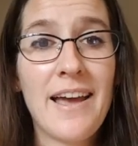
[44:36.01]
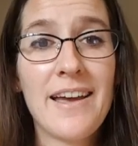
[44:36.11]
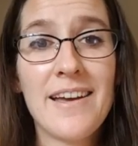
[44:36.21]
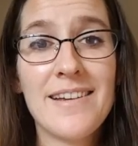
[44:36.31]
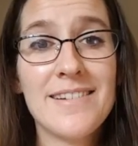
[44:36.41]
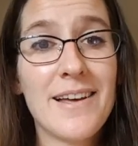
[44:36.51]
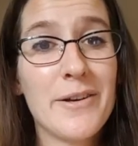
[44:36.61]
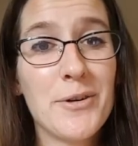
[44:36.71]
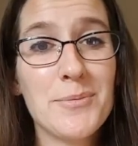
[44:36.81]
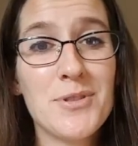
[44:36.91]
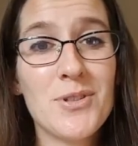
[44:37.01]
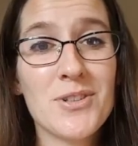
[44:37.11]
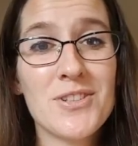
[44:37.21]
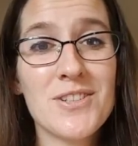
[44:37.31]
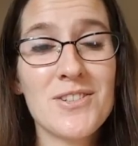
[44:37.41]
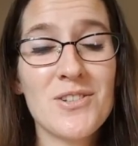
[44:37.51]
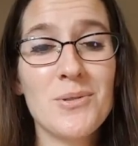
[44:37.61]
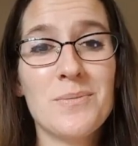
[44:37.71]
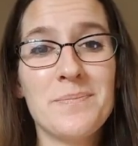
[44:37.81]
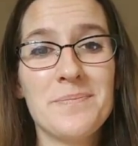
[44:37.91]
And I hope to talk to you
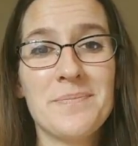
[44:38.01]
soon.